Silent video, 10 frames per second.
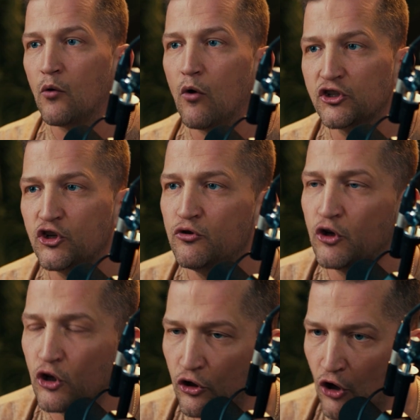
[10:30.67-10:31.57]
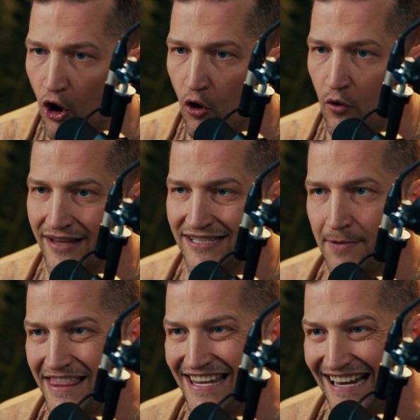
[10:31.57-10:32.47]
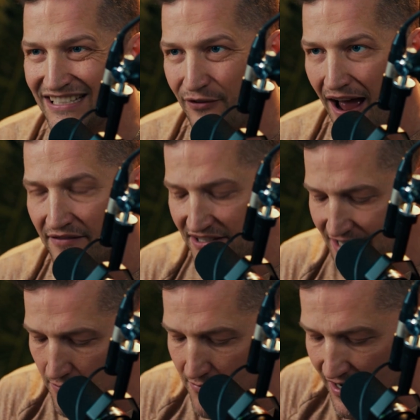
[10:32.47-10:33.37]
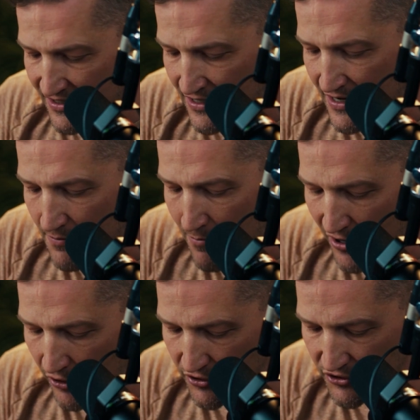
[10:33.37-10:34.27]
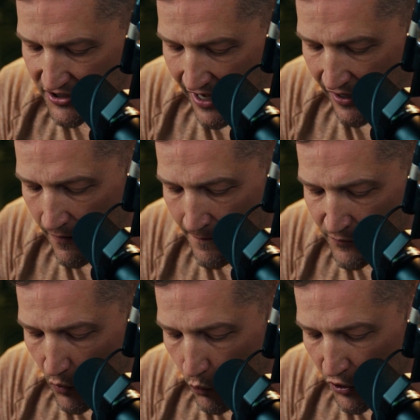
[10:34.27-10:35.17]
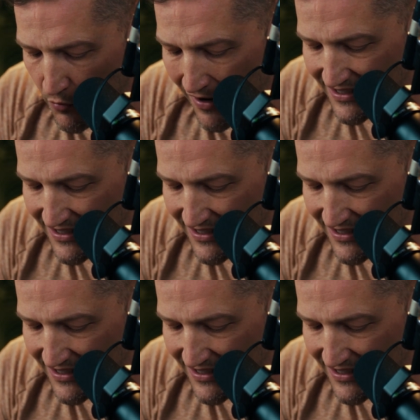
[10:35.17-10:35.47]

want you to go and spend the next 5 to 10 minutes better understand it. What do my